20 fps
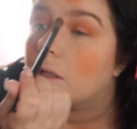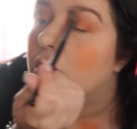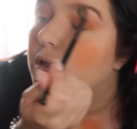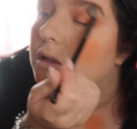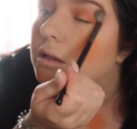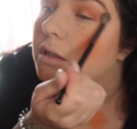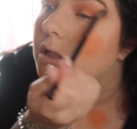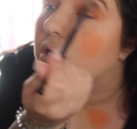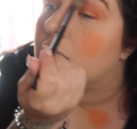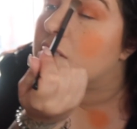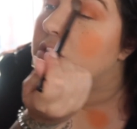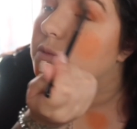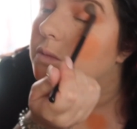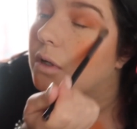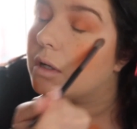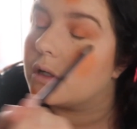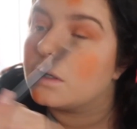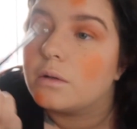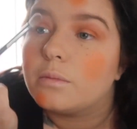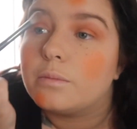this
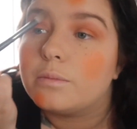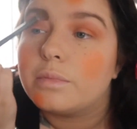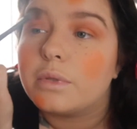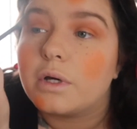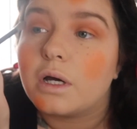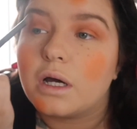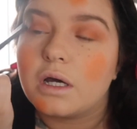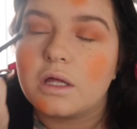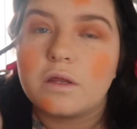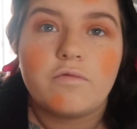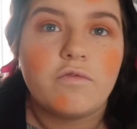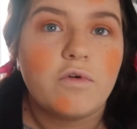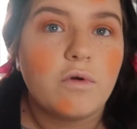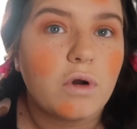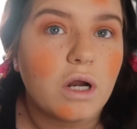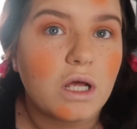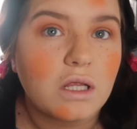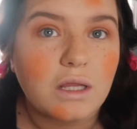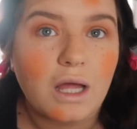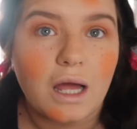one, but I feel
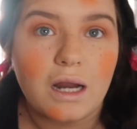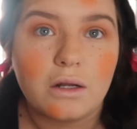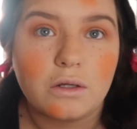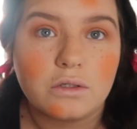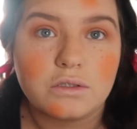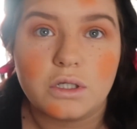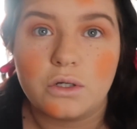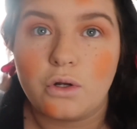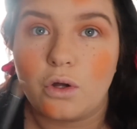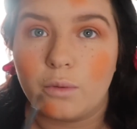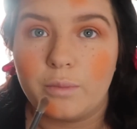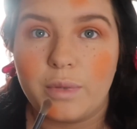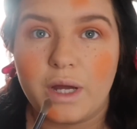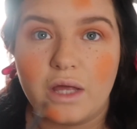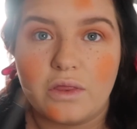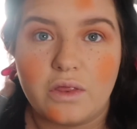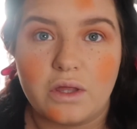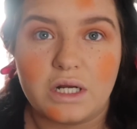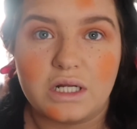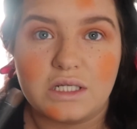like that looks a lot
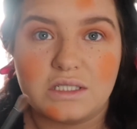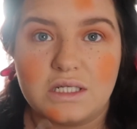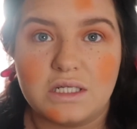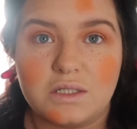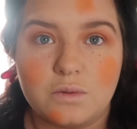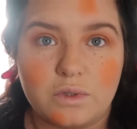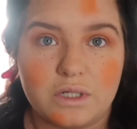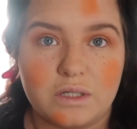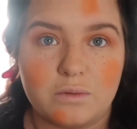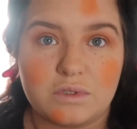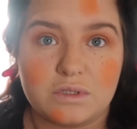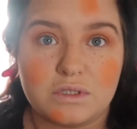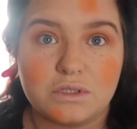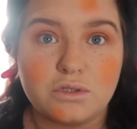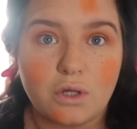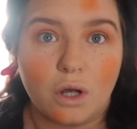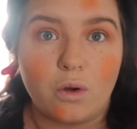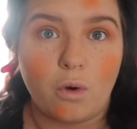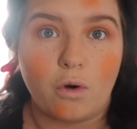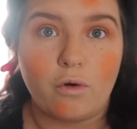better than it did when it was
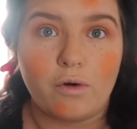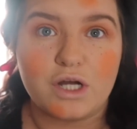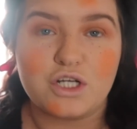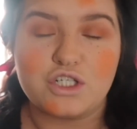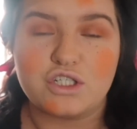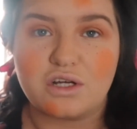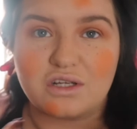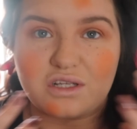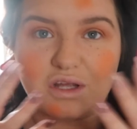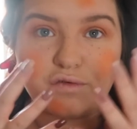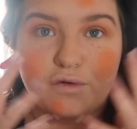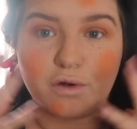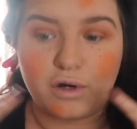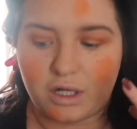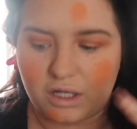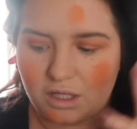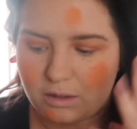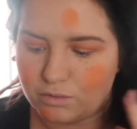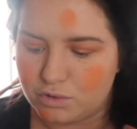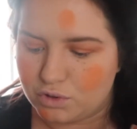so orange, because I felt
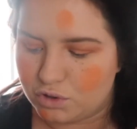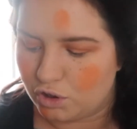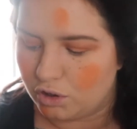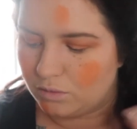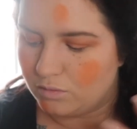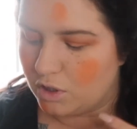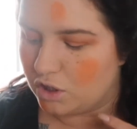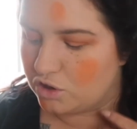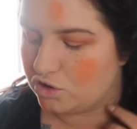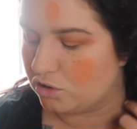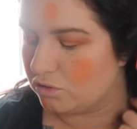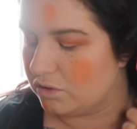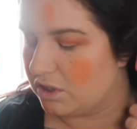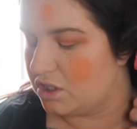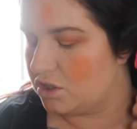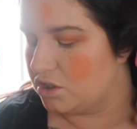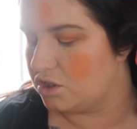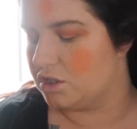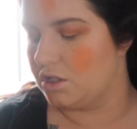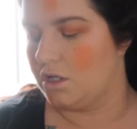like it was too much
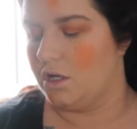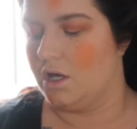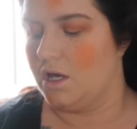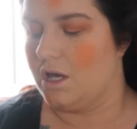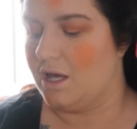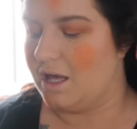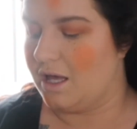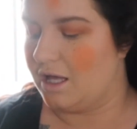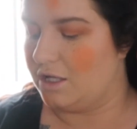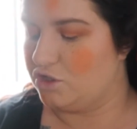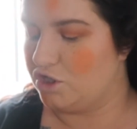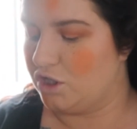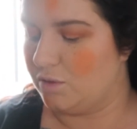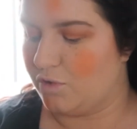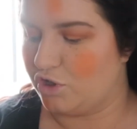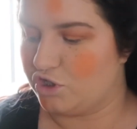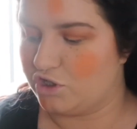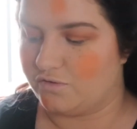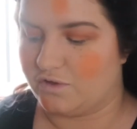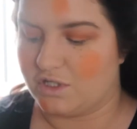orange and too
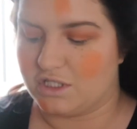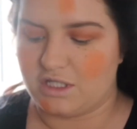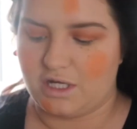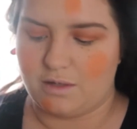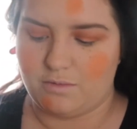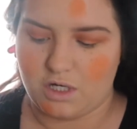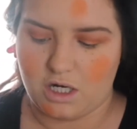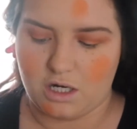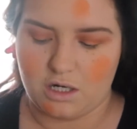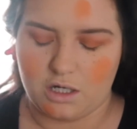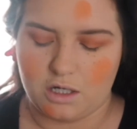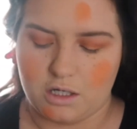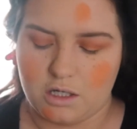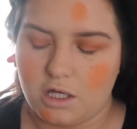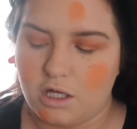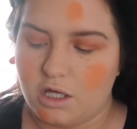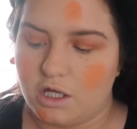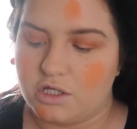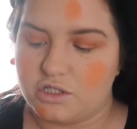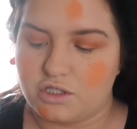much of the same colour.
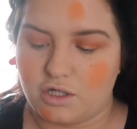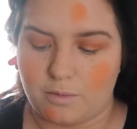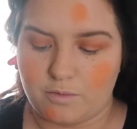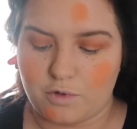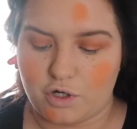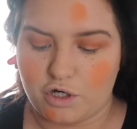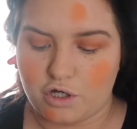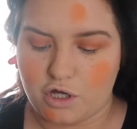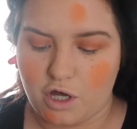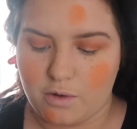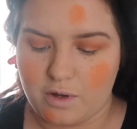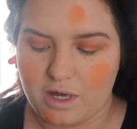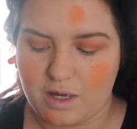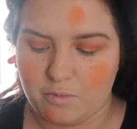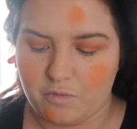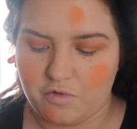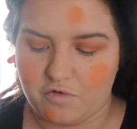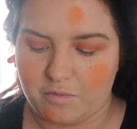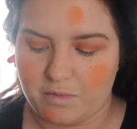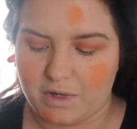So I'm going to go in
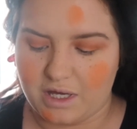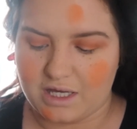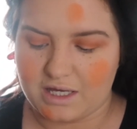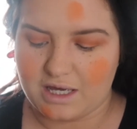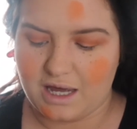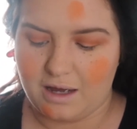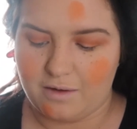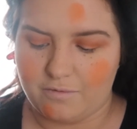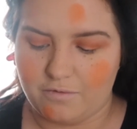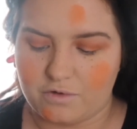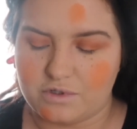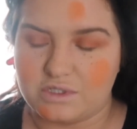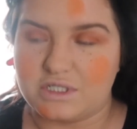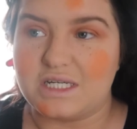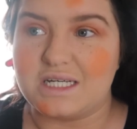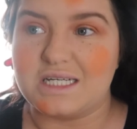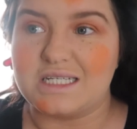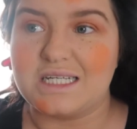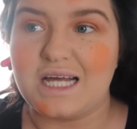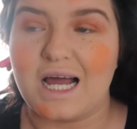with my Kat Von
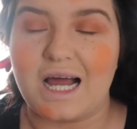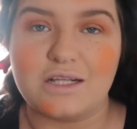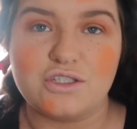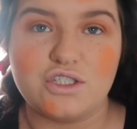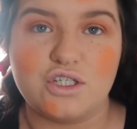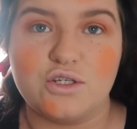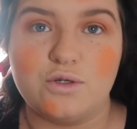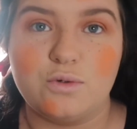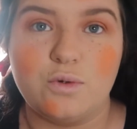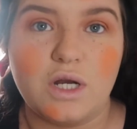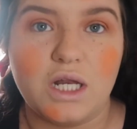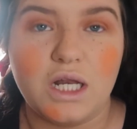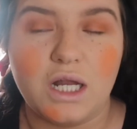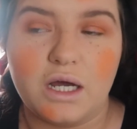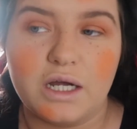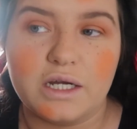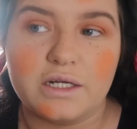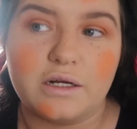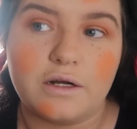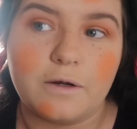D tattoo
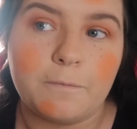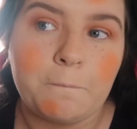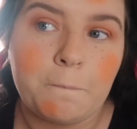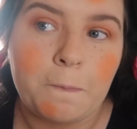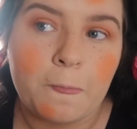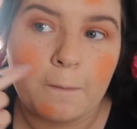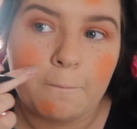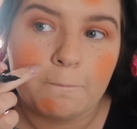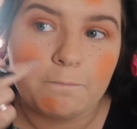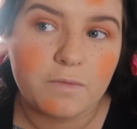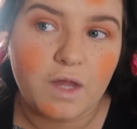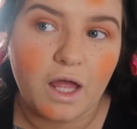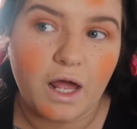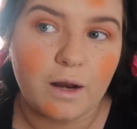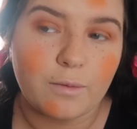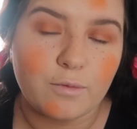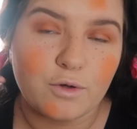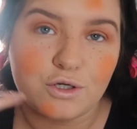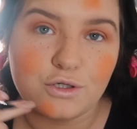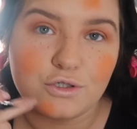liner and
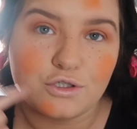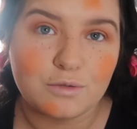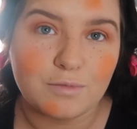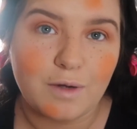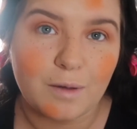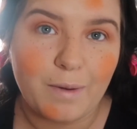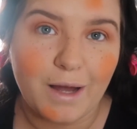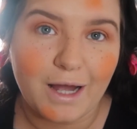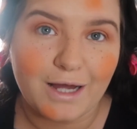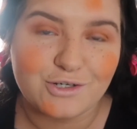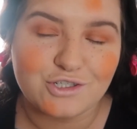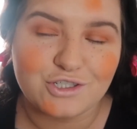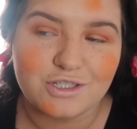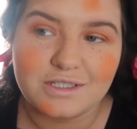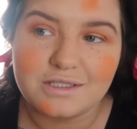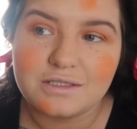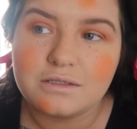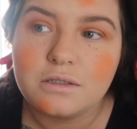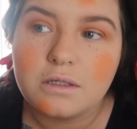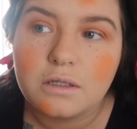I'm going to do my
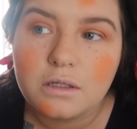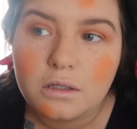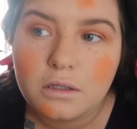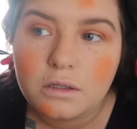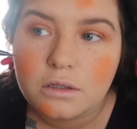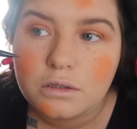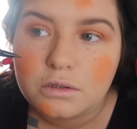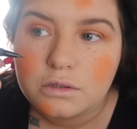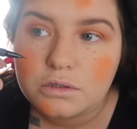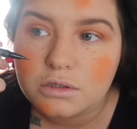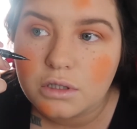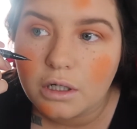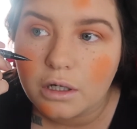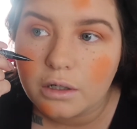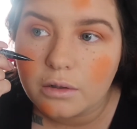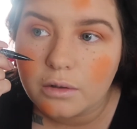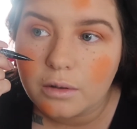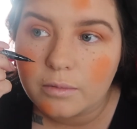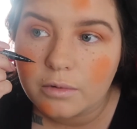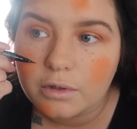patches. So
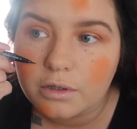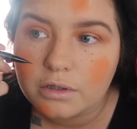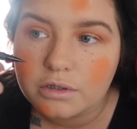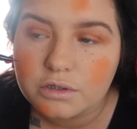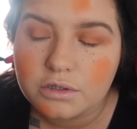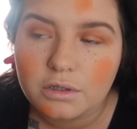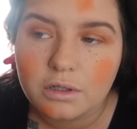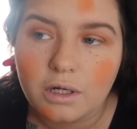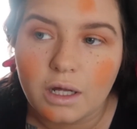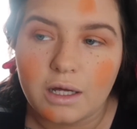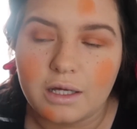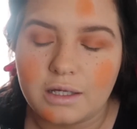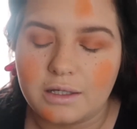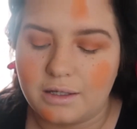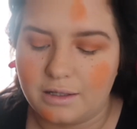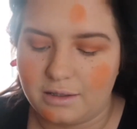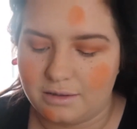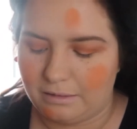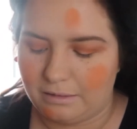I'm going to do like,